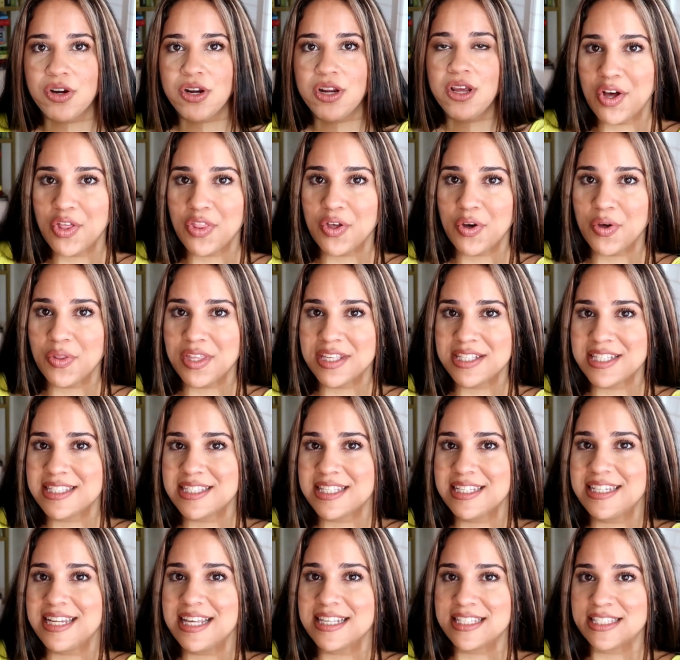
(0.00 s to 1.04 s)
And although this
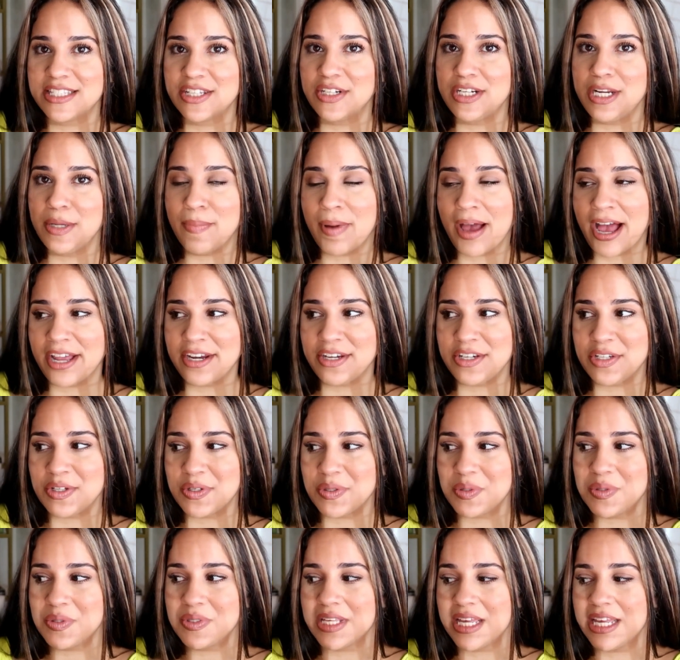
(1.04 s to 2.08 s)
isn't necessarily bad news,